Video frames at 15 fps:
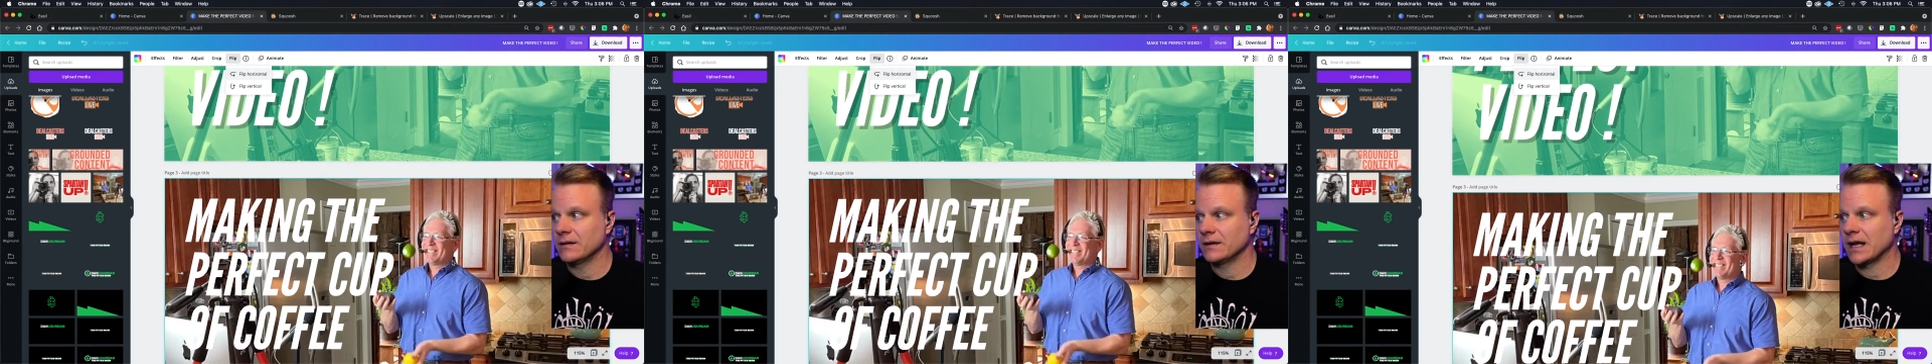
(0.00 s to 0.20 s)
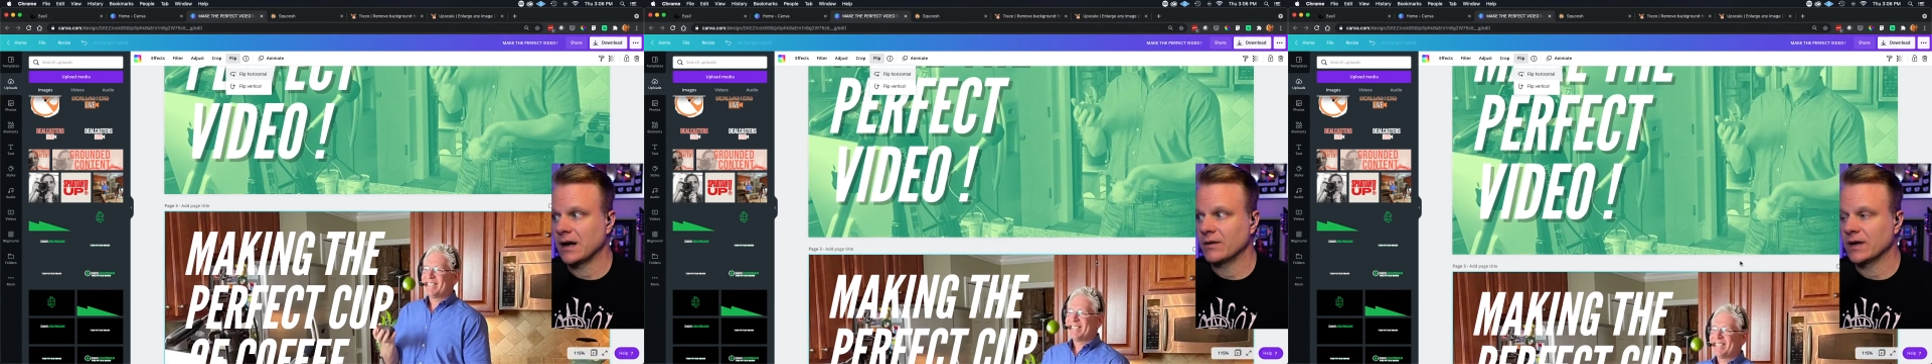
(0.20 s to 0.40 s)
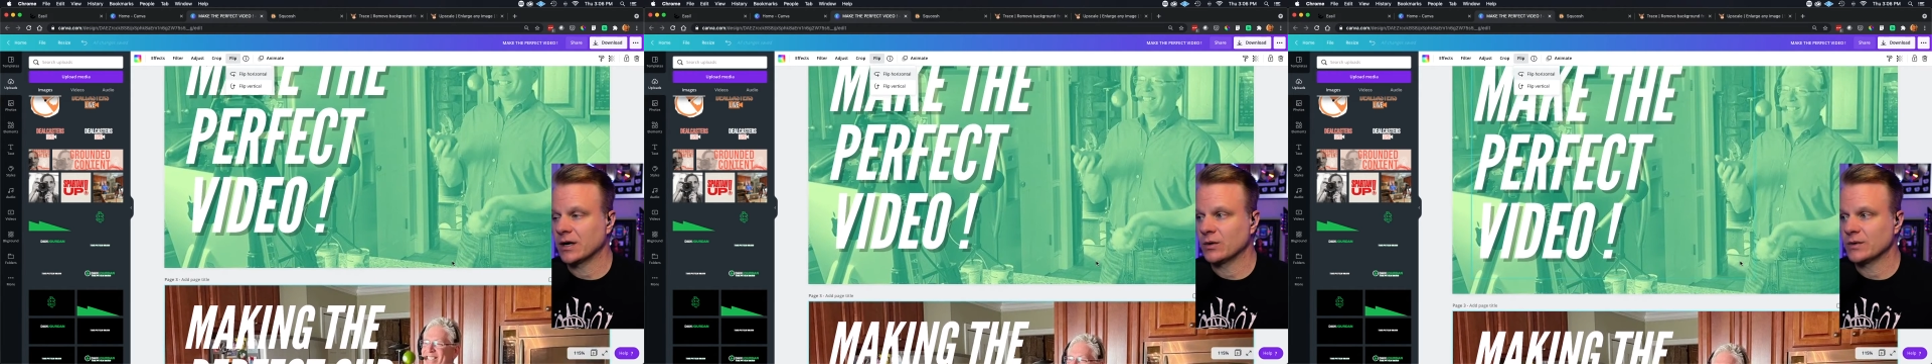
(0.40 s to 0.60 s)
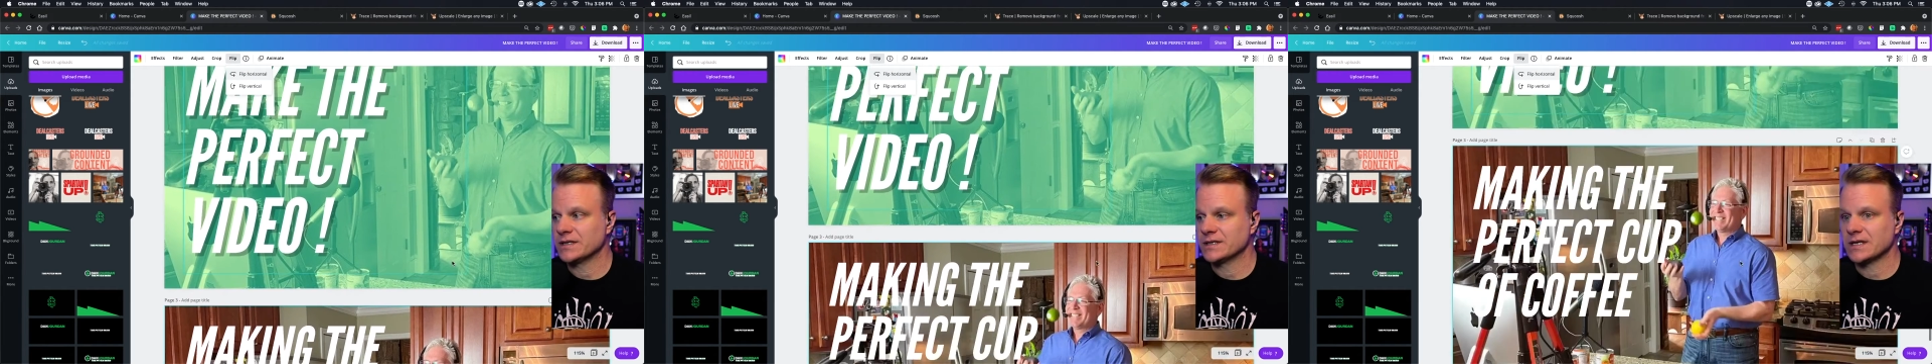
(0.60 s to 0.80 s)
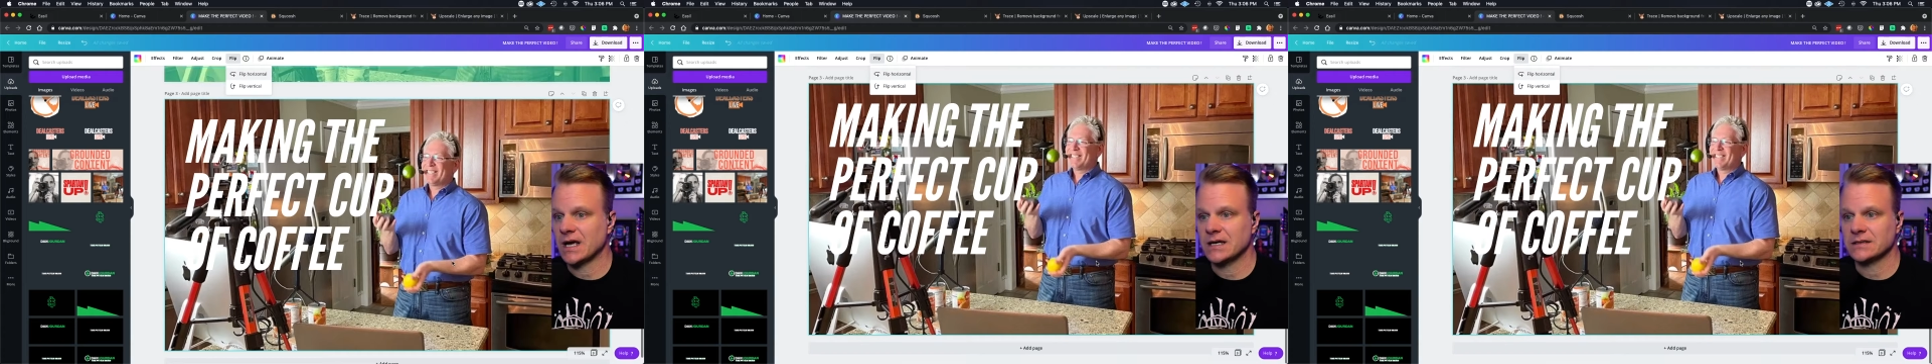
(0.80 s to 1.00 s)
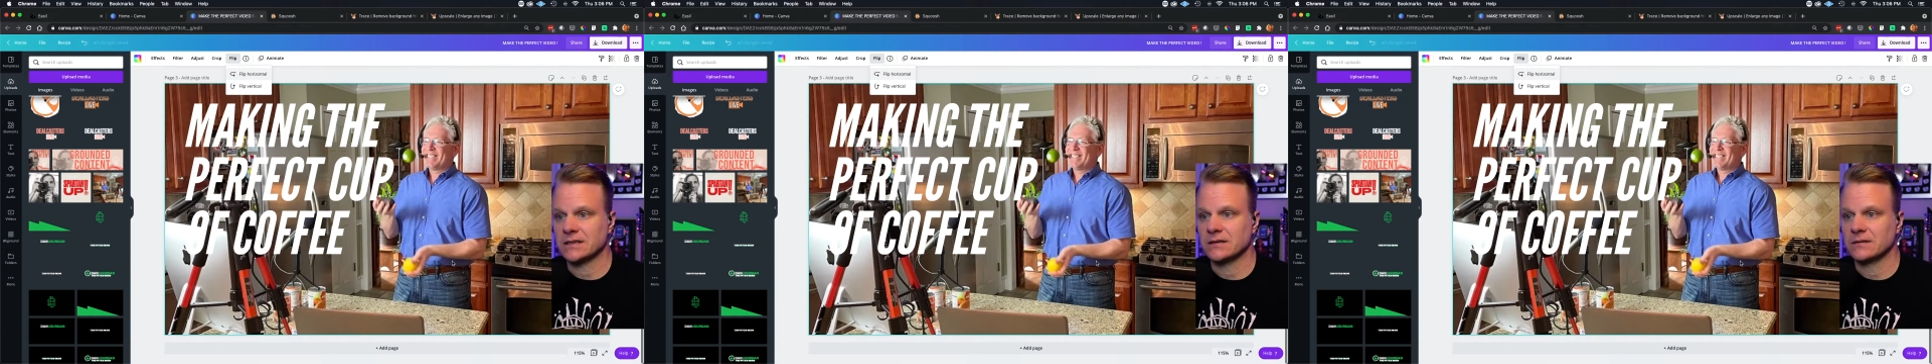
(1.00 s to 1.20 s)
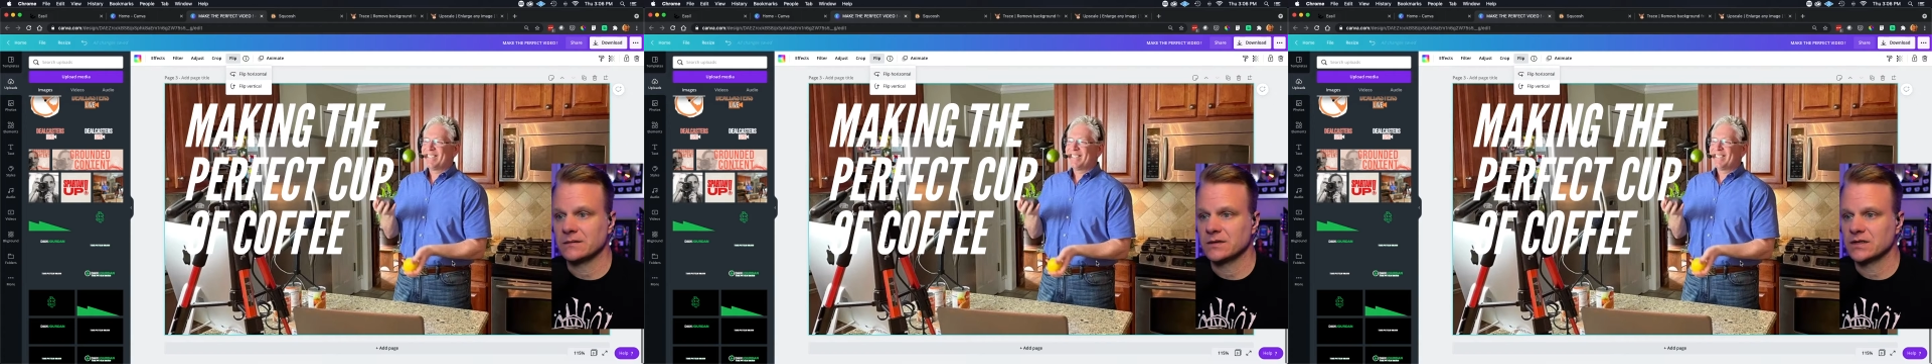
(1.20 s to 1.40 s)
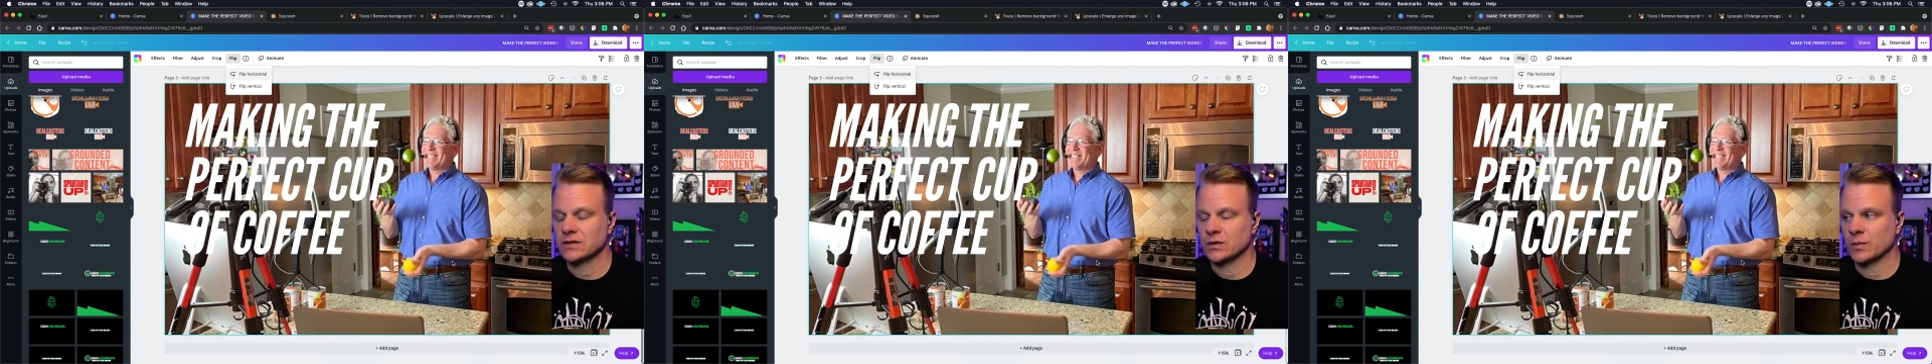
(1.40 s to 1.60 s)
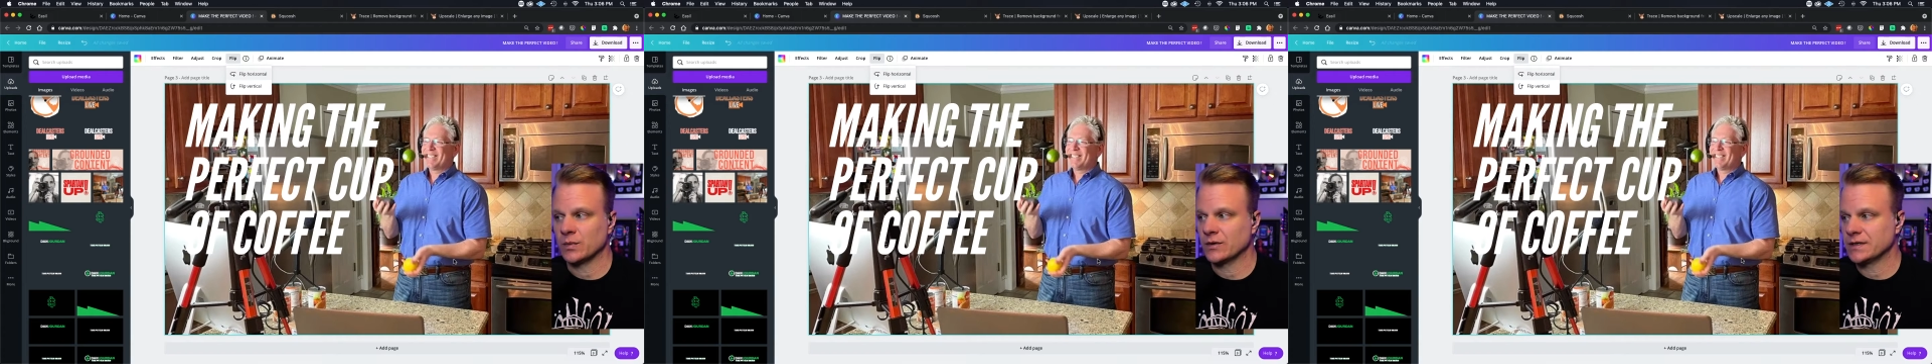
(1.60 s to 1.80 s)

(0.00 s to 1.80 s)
Now we got to resize it. Super